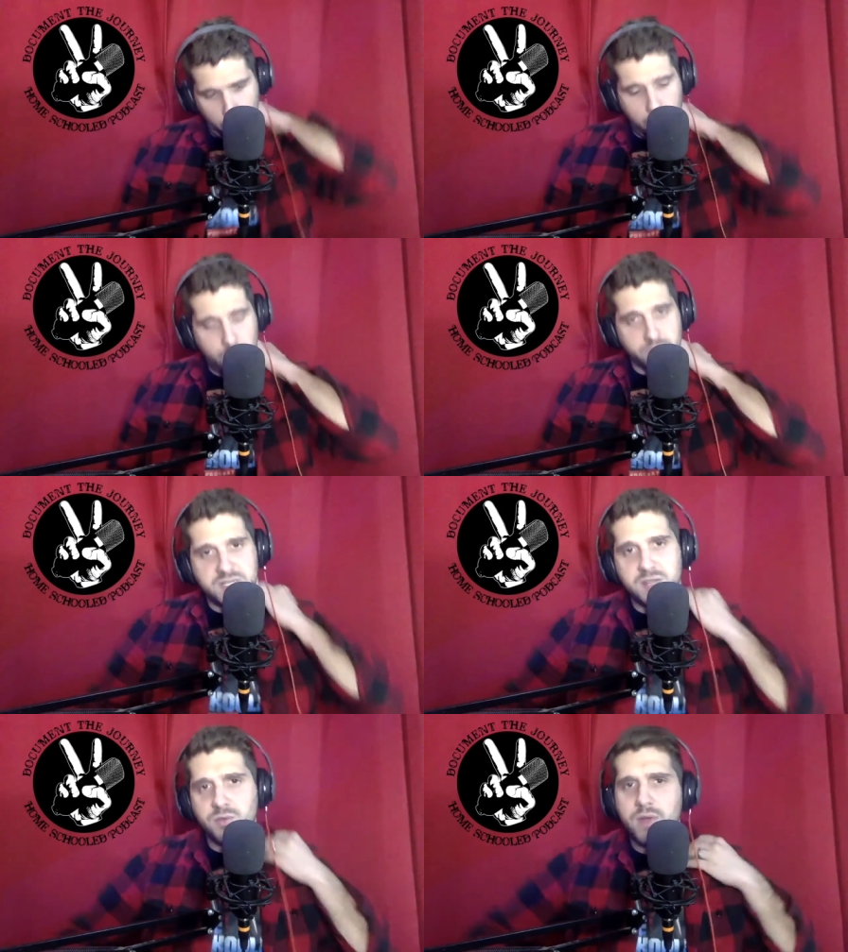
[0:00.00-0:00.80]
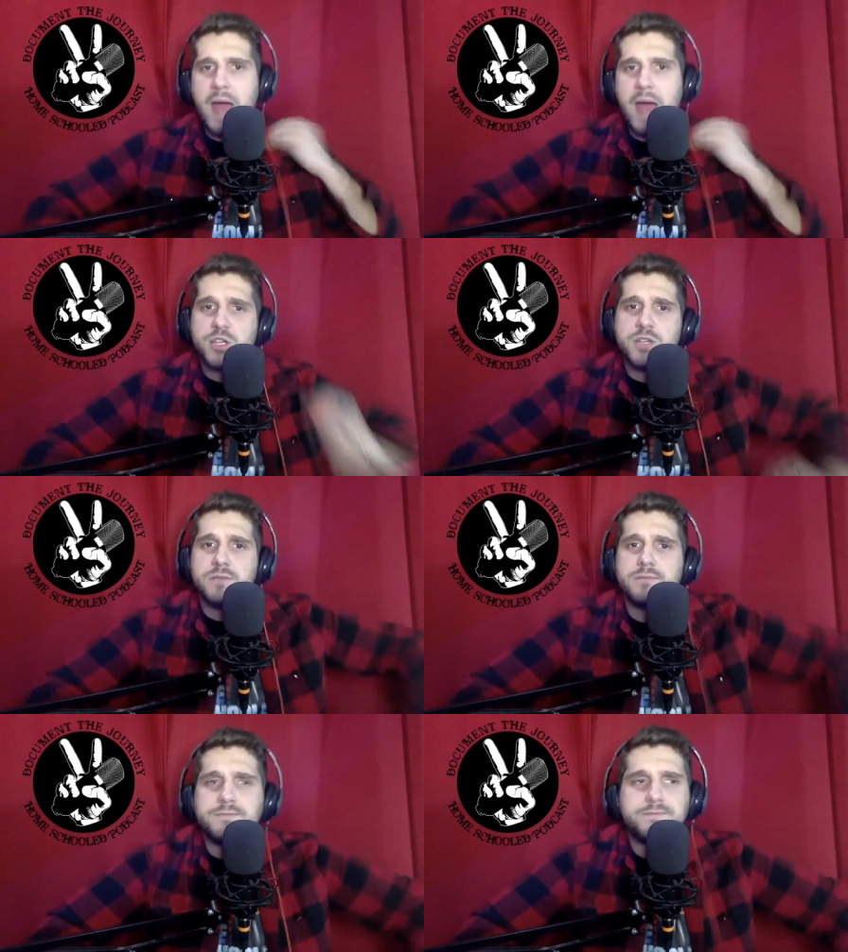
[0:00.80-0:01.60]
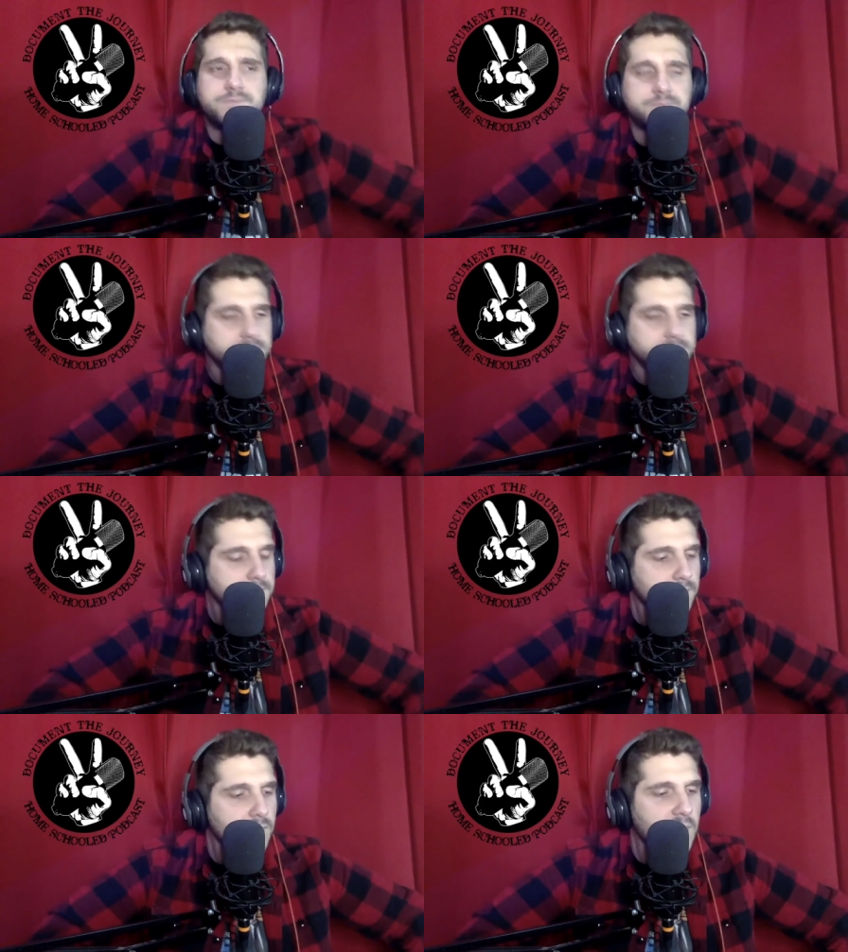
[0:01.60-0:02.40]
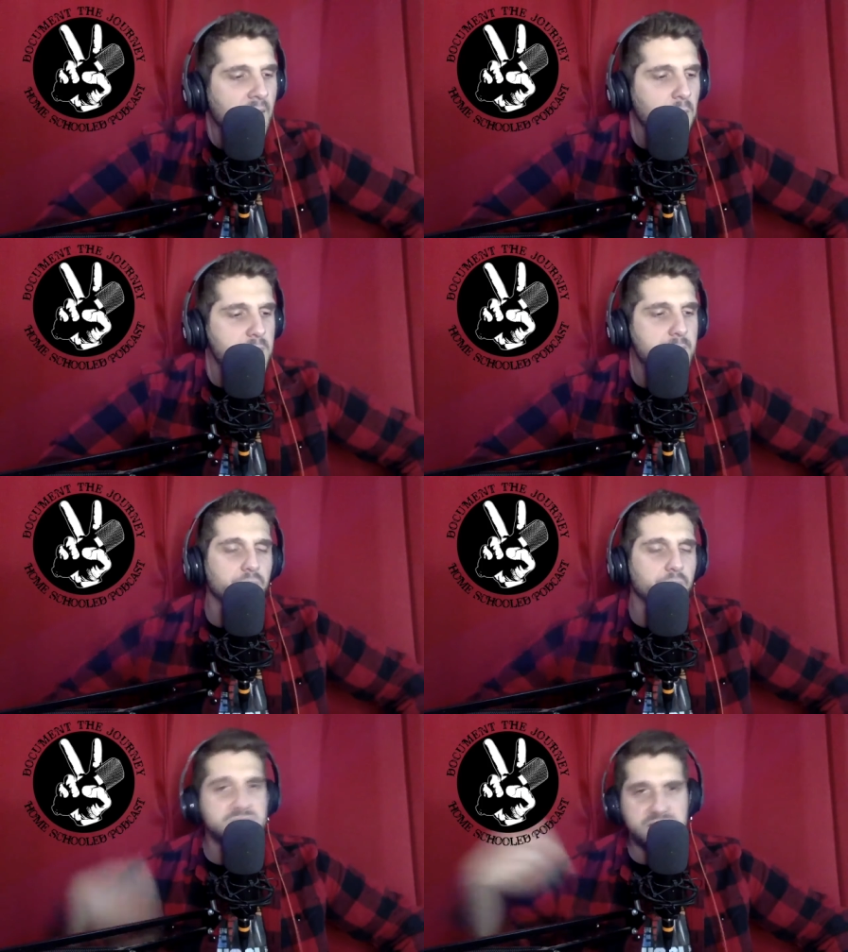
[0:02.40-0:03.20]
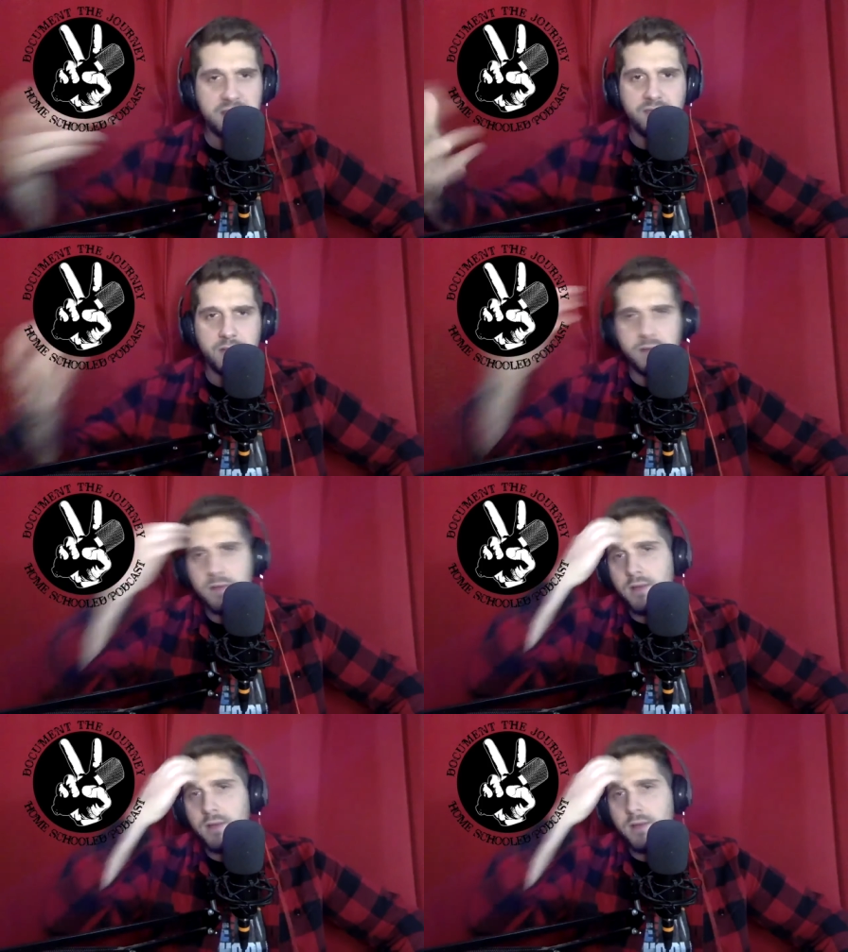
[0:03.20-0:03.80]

we will see the reaction, how people receive it,